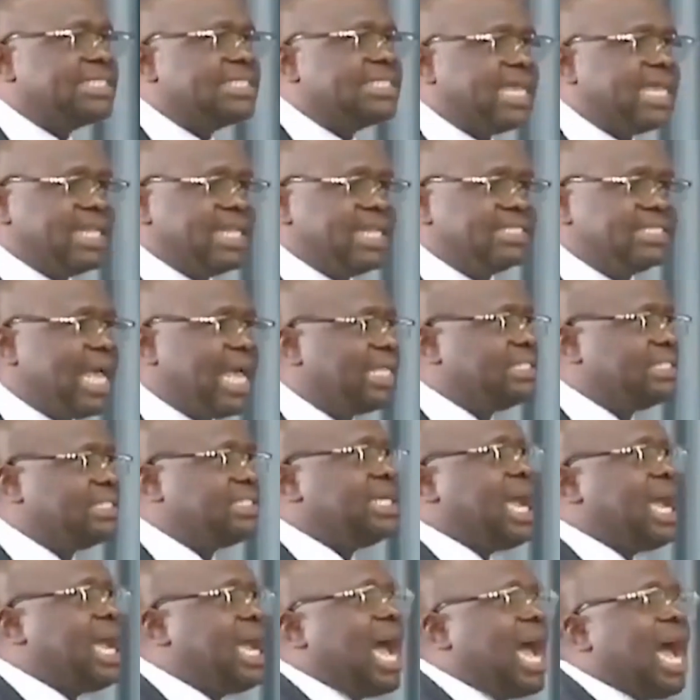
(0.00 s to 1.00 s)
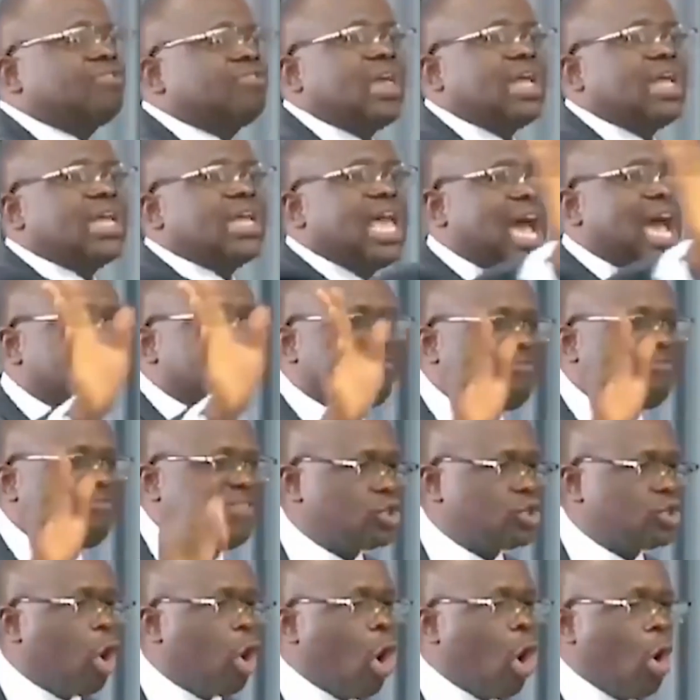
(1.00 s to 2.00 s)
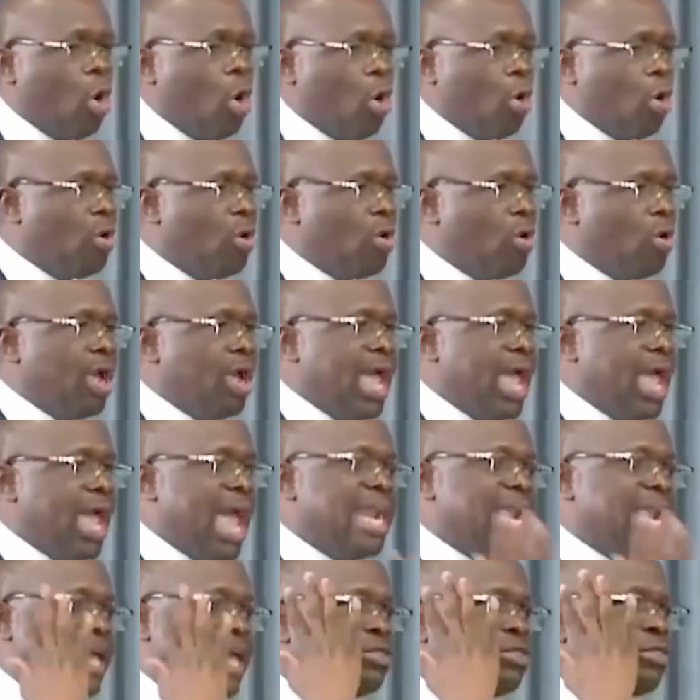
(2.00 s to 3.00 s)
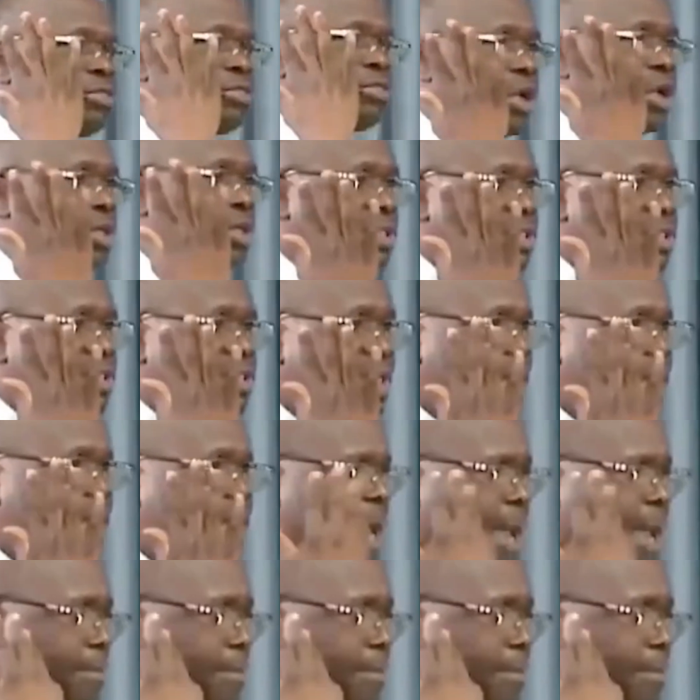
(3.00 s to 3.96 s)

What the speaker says: The EC says that after they have fixed all, and I thought